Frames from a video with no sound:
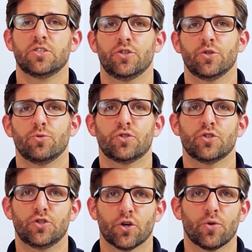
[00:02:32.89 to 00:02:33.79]
the use
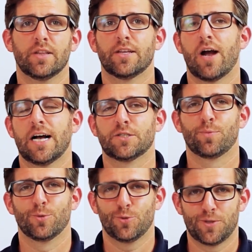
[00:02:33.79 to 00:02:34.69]
during their hospital